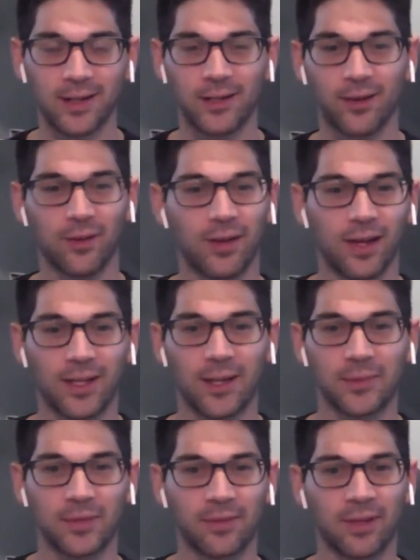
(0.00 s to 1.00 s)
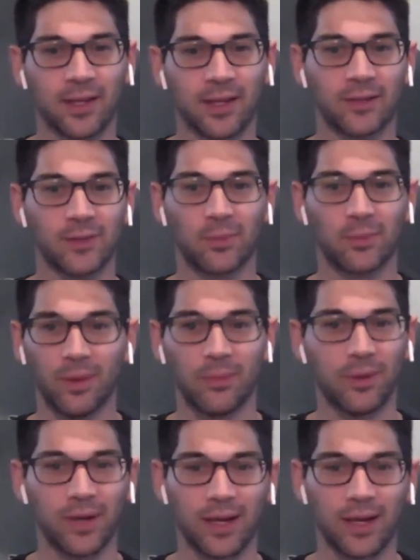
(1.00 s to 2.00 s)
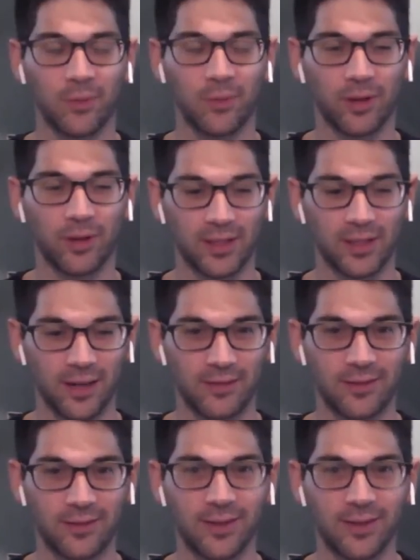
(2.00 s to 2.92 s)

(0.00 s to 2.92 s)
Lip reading: You know, a lot of times I felt like I was putting in more of the stuff.